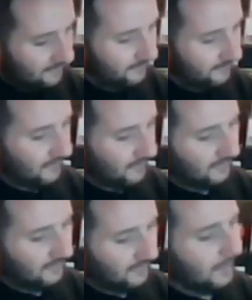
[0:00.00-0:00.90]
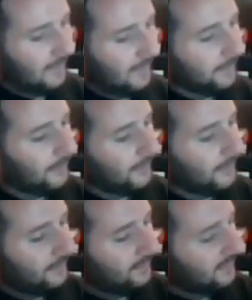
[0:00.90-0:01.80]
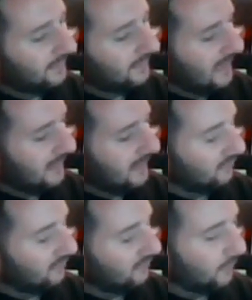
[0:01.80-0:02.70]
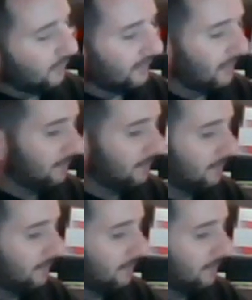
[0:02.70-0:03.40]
this paper thing. It's folded up probably like